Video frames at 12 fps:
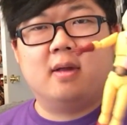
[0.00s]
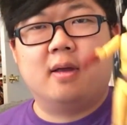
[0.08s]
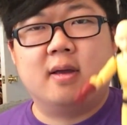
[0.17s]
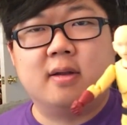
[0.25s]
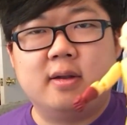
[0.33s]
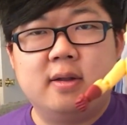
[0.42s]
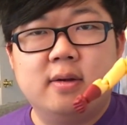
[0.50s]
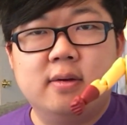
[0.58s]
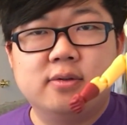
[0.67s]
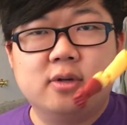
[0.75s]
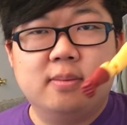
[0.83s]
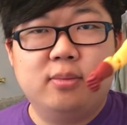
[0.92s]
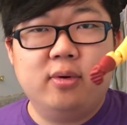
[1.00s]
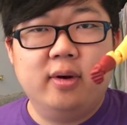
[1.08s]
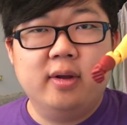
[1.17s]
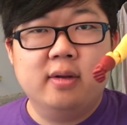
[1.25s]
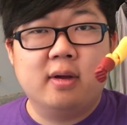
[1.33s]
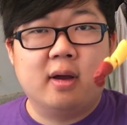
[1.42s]
And here's our
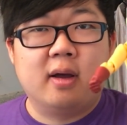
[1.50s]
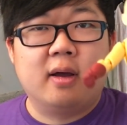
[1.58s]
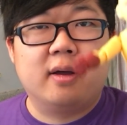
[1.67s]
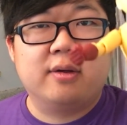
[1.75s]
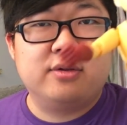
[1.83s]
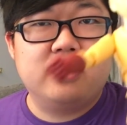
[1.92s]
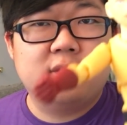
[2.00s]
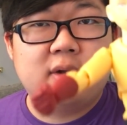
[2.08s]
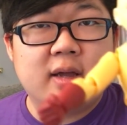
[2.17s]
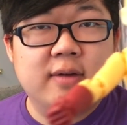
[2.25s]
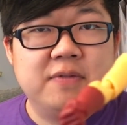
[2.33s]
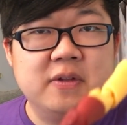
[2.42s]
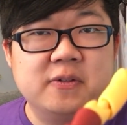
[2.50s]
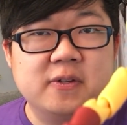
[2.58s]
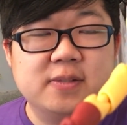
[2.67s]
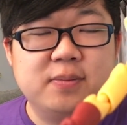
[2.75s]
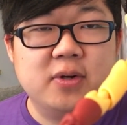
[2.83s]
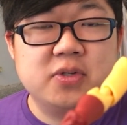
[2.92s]
boy. You can have this
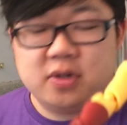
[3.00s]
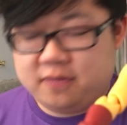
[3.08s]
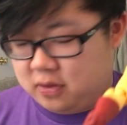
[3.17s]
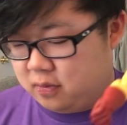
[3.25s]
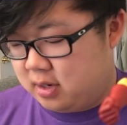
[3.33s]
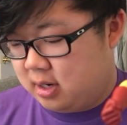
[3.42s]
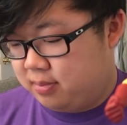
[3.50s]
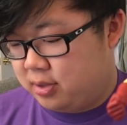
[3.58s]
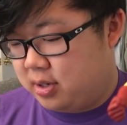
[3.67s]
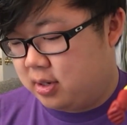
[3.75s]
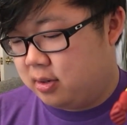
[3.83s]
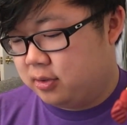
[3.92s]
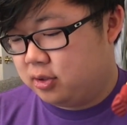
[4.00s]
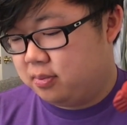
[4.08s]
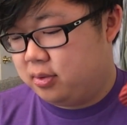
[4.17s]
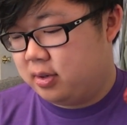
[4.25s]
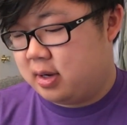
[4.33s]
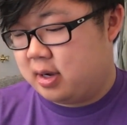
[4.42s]
expression if you want, but you can also
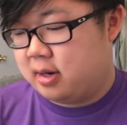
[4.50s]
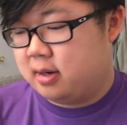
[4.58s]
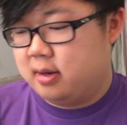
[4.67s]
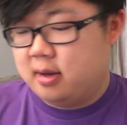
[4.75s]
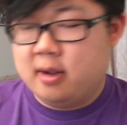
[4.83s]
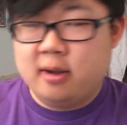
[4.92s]
put on